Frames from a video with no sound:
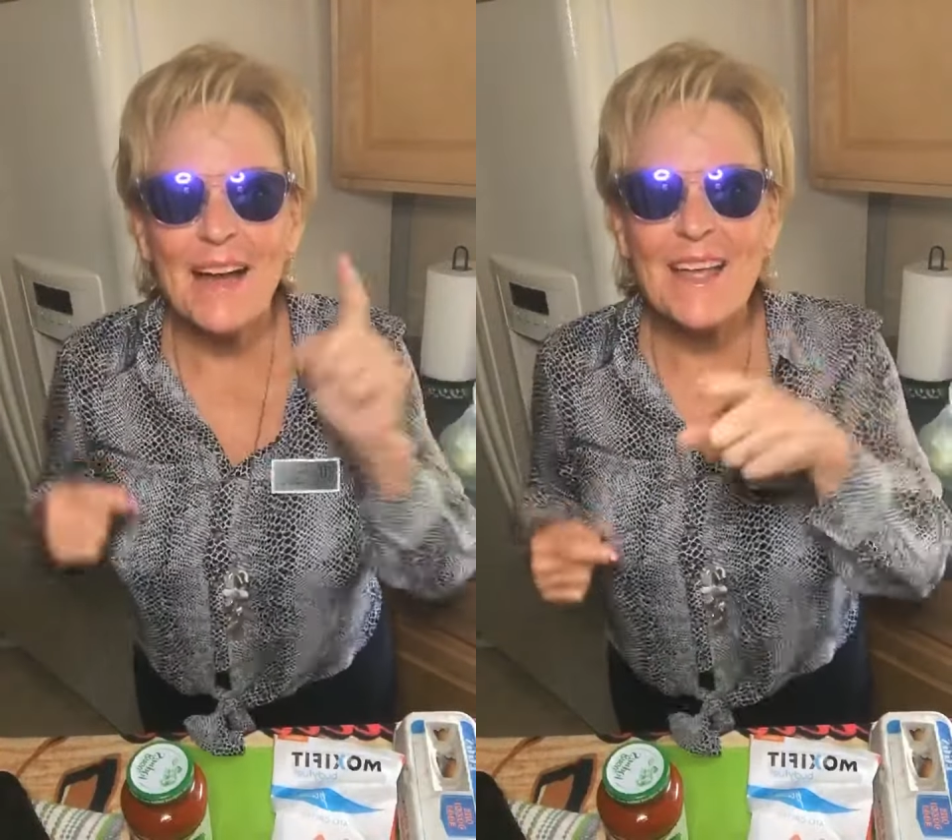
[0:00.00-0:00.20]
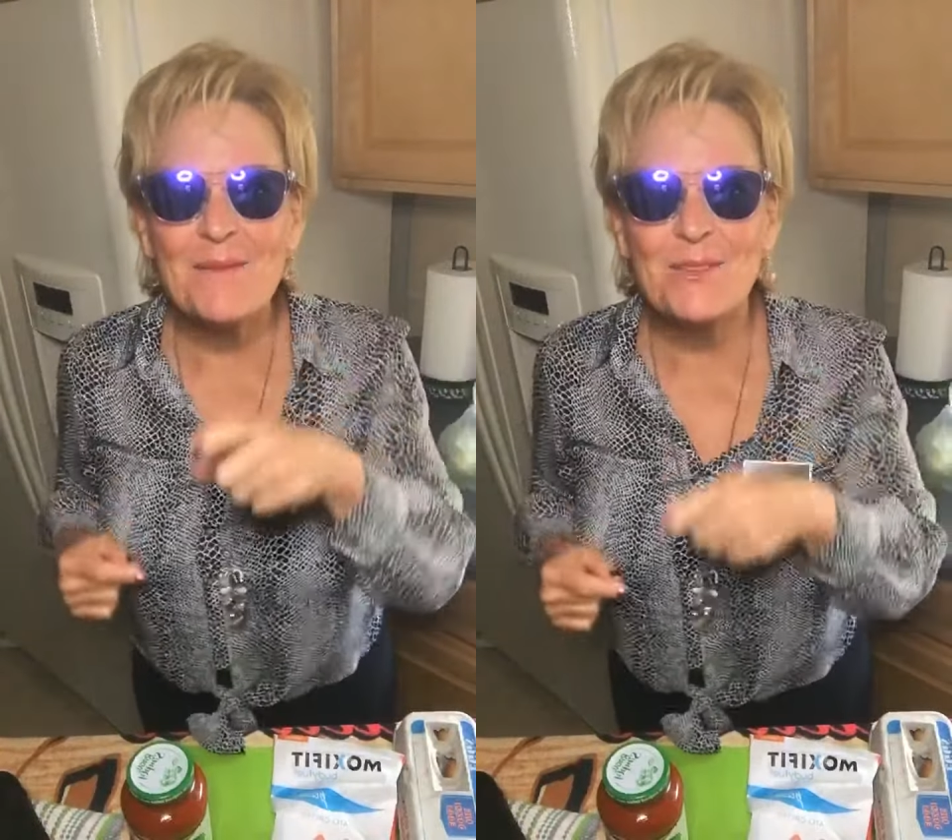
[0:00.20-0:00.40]

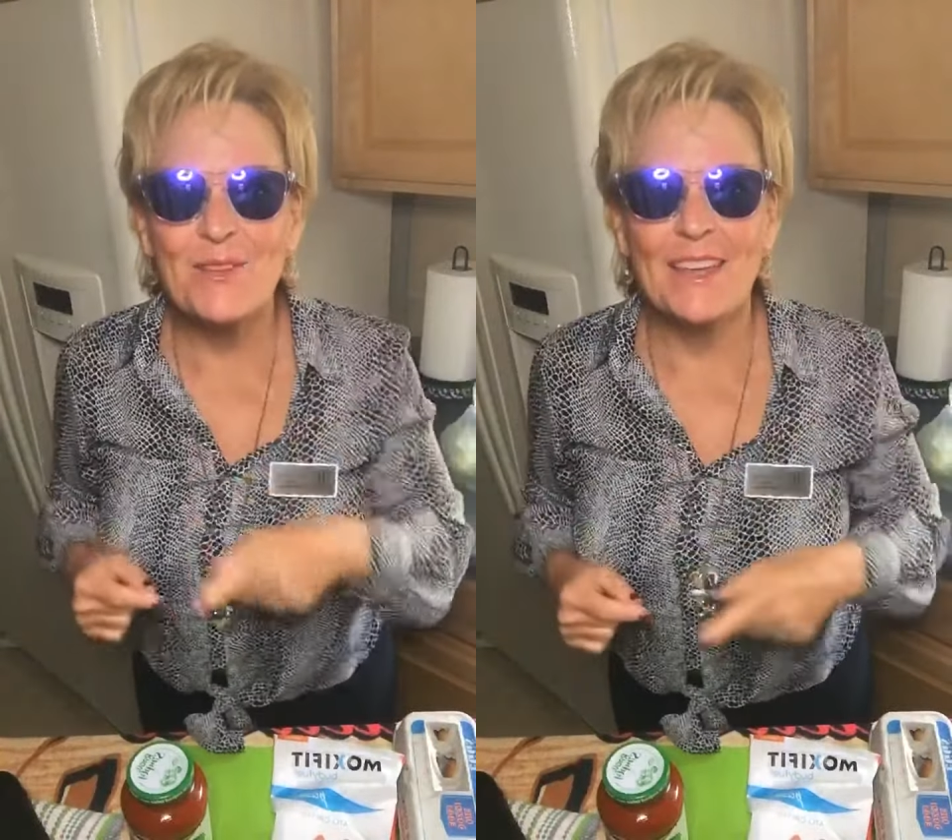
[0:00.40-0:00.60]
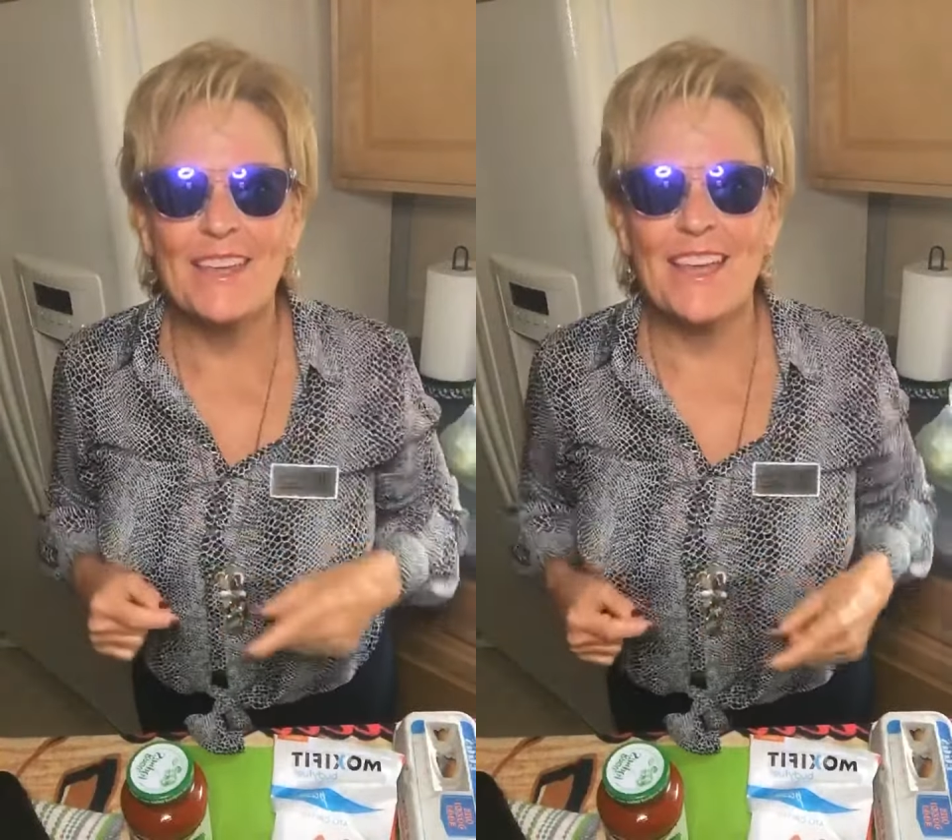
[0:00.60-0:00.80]
name's
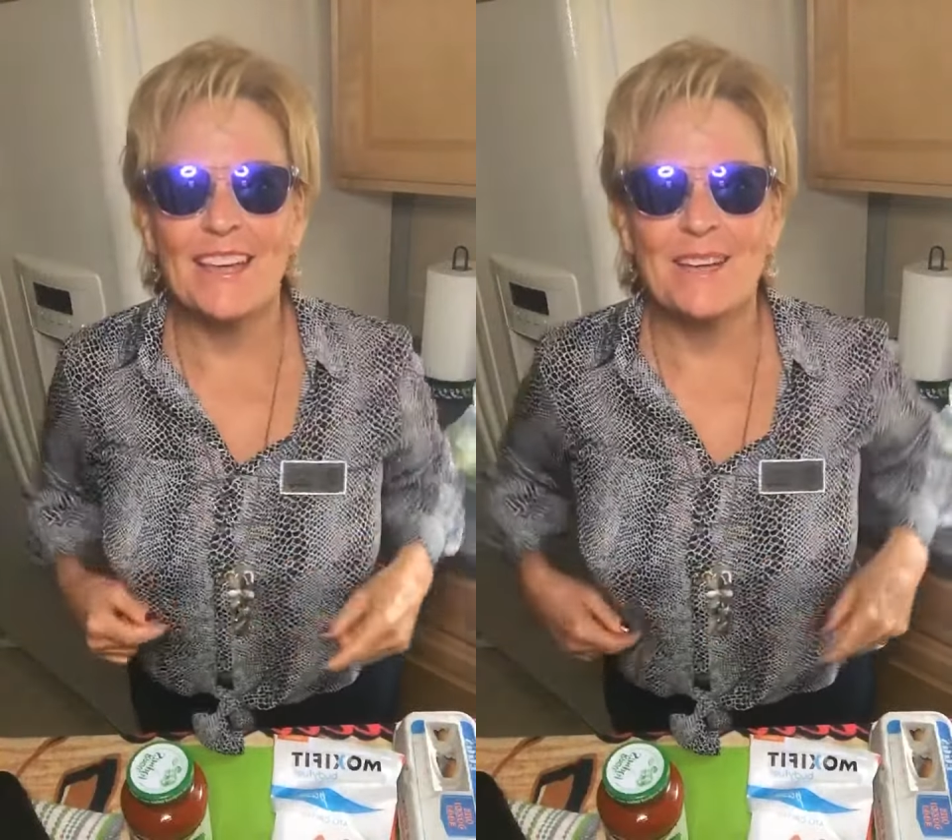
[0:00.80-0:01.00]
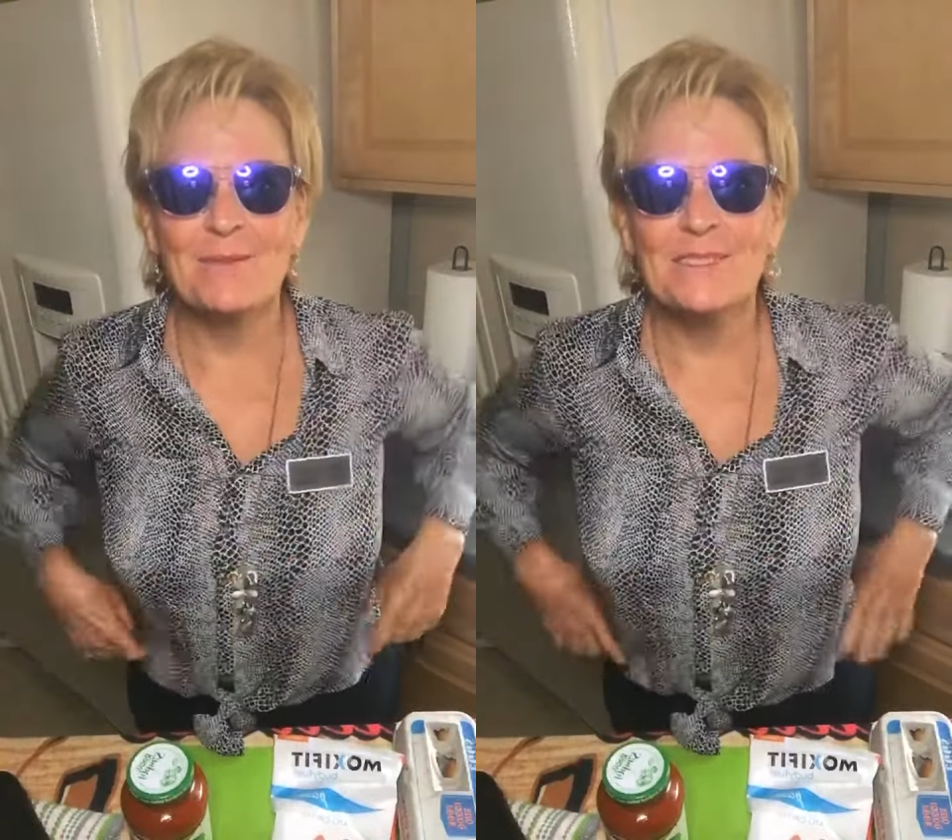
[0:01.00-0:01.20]
Vicki and
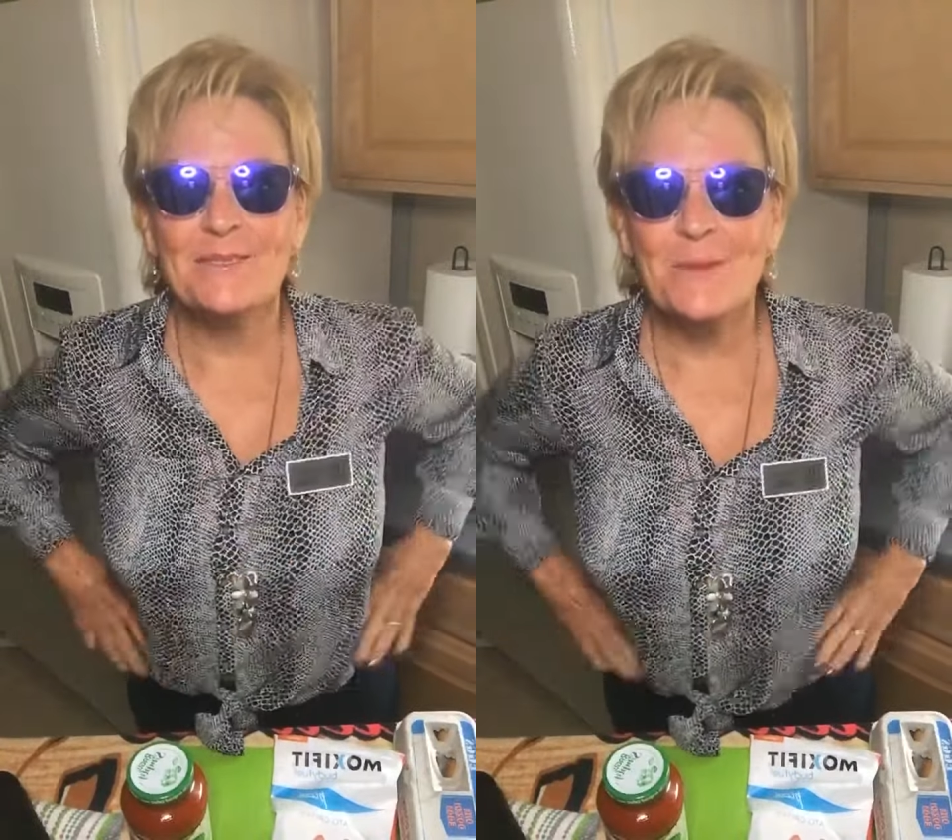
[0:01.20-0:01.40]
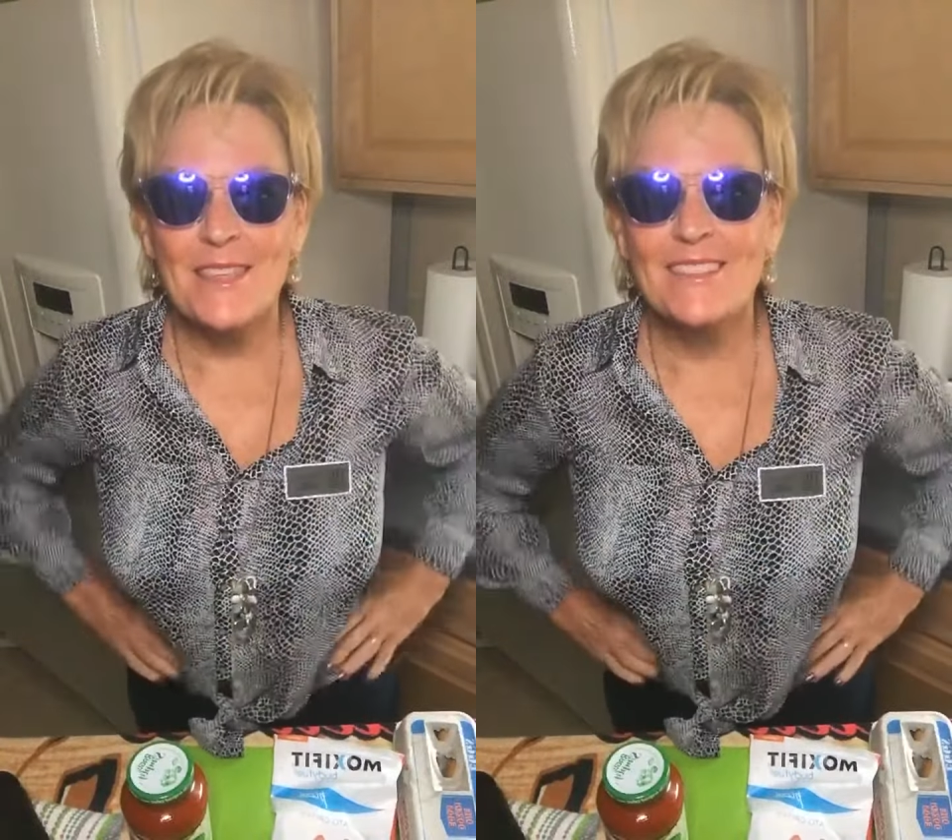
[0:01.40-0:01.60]
I'm with